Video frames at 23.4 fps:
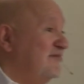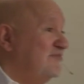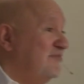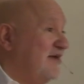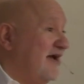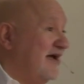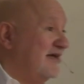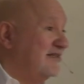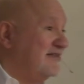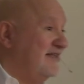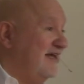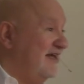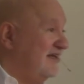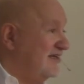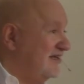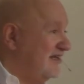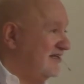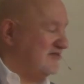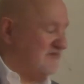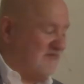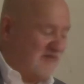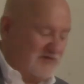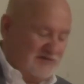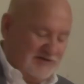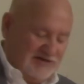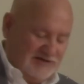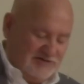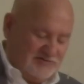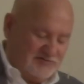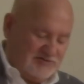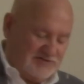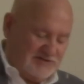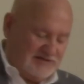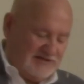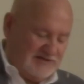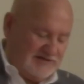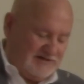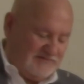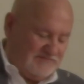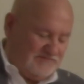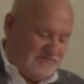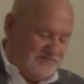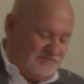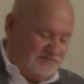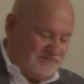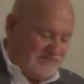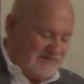back then. It's very interesting.
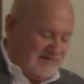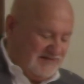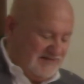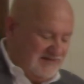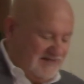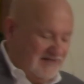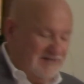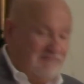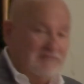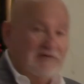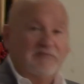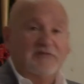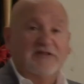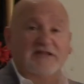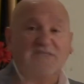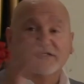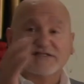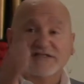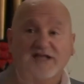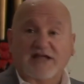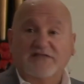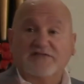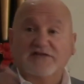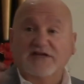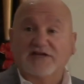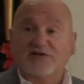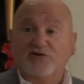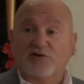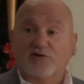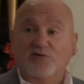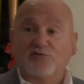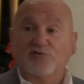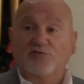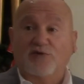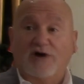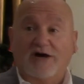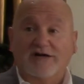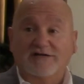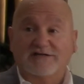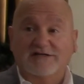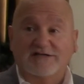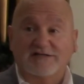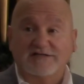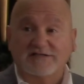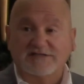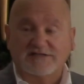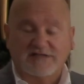Remember, there's nothing new
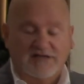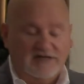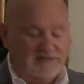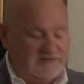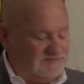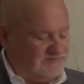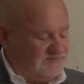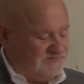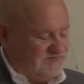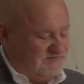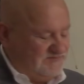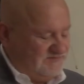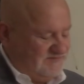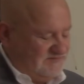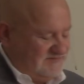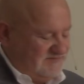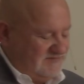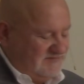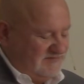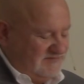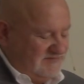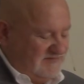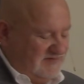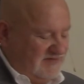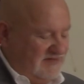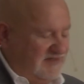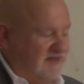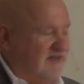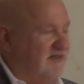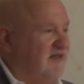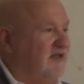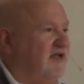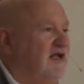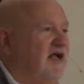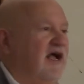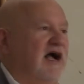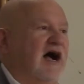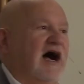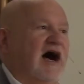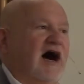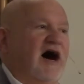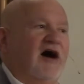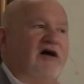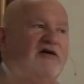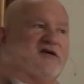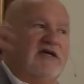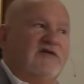under the sun.
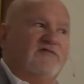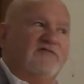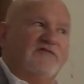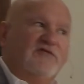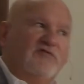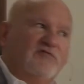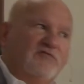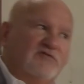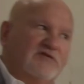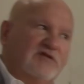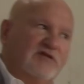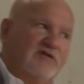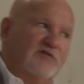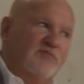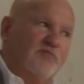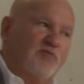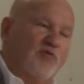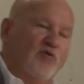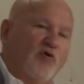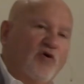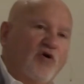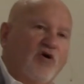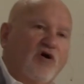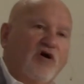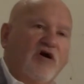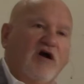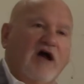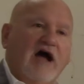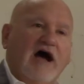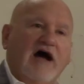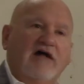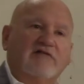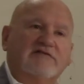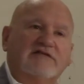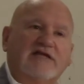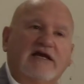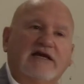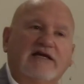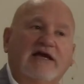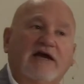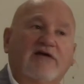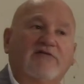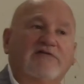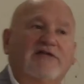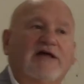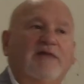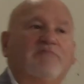I'll give you to the poor. I'll take
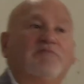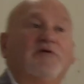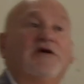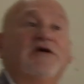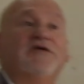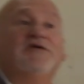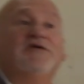care of that. Can